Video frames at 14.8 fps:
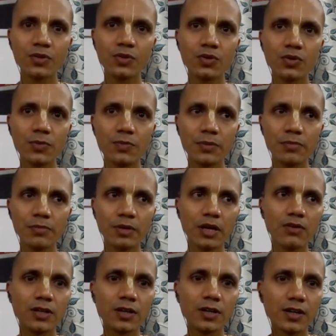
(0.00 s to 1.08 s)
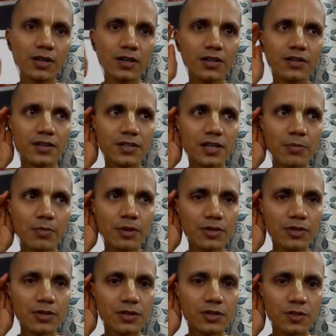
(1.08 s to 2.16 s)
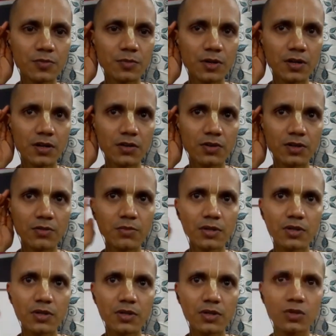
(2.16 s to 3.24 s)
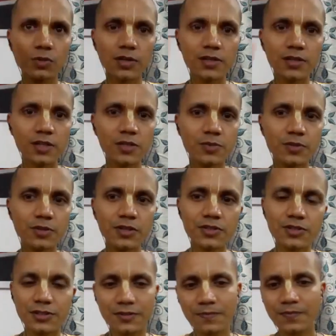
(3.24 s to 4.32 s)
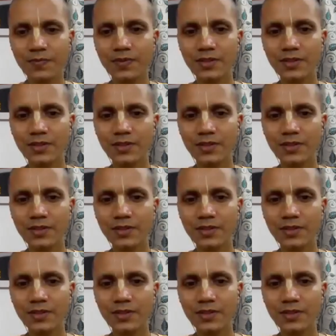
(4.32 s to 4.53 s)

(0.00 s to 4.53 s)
Only people have heard that there is happiness in this material world, but nobody has experienced it.